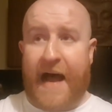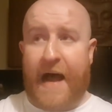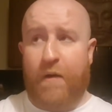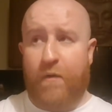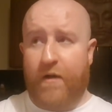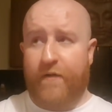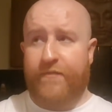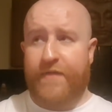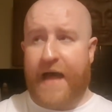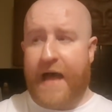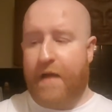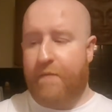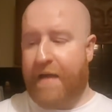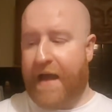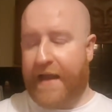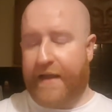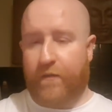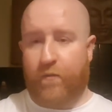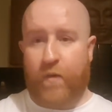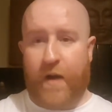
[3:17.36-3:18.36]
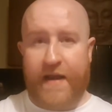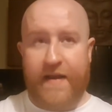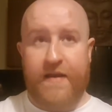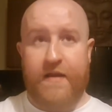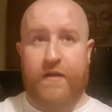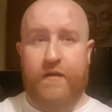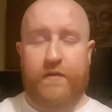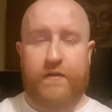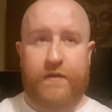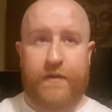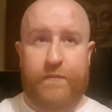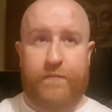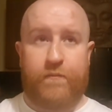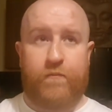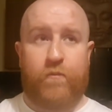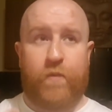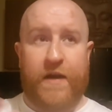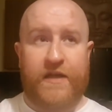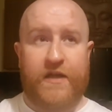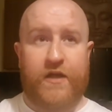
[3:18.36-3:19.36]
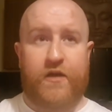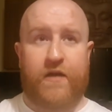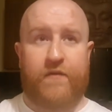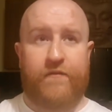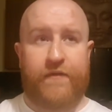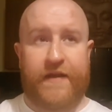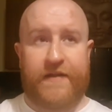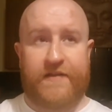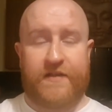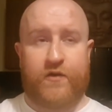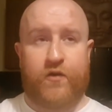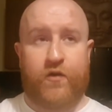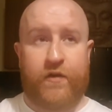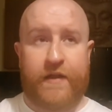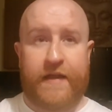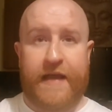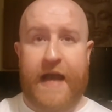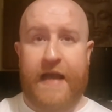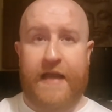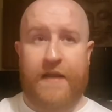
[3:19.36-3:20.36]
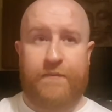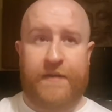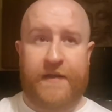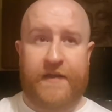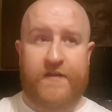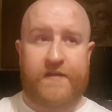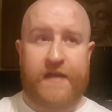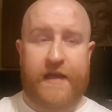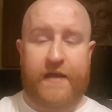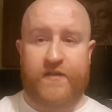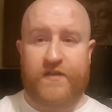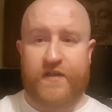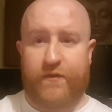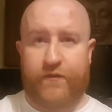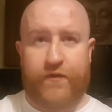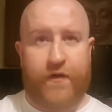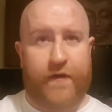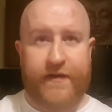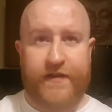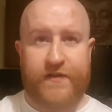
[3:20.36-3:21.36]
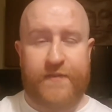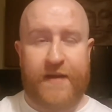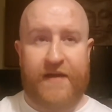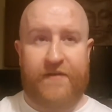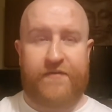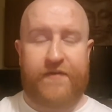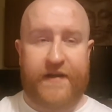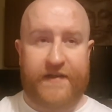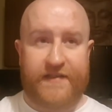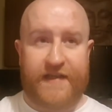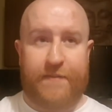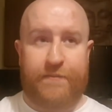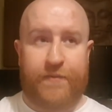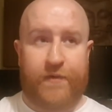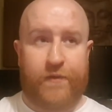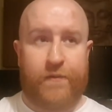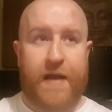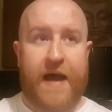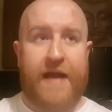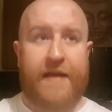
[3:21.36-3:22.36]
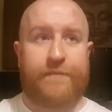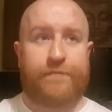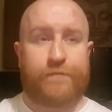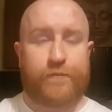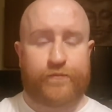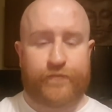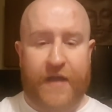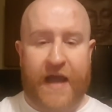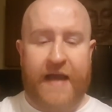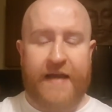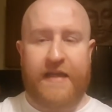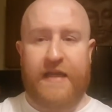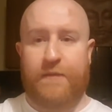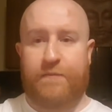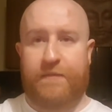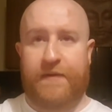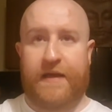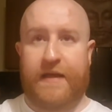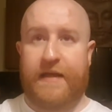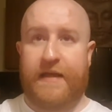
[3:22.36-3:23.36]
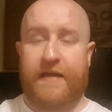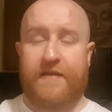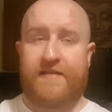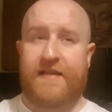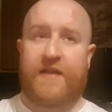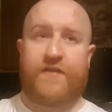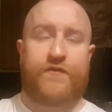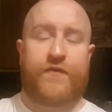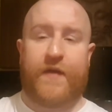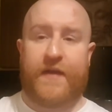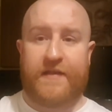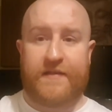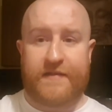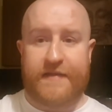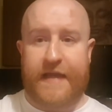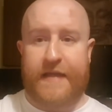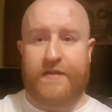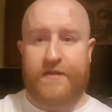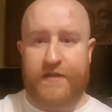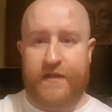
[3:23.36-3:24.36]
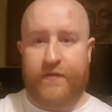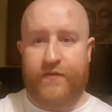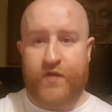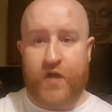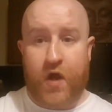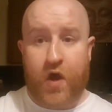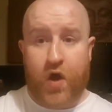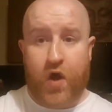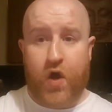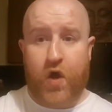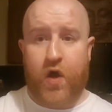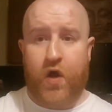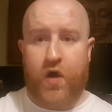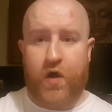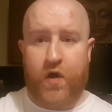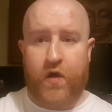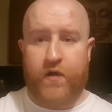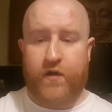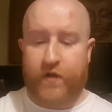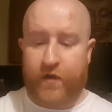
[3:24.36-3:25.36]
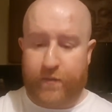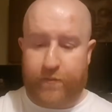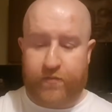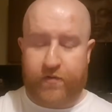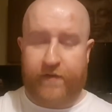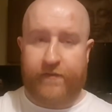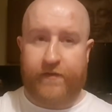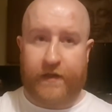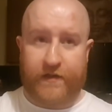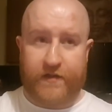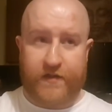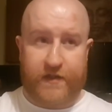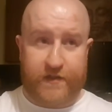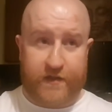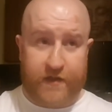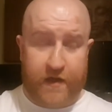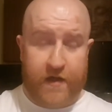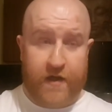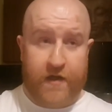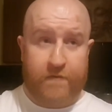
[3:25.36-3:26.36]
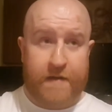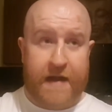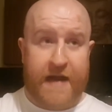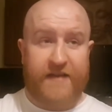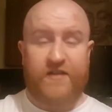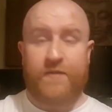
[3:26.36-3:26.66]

Out of that, right, when you're convicted under the IEP status at Forest Bank, for example, right, IEP stands for Incentives Earned Privileges, right?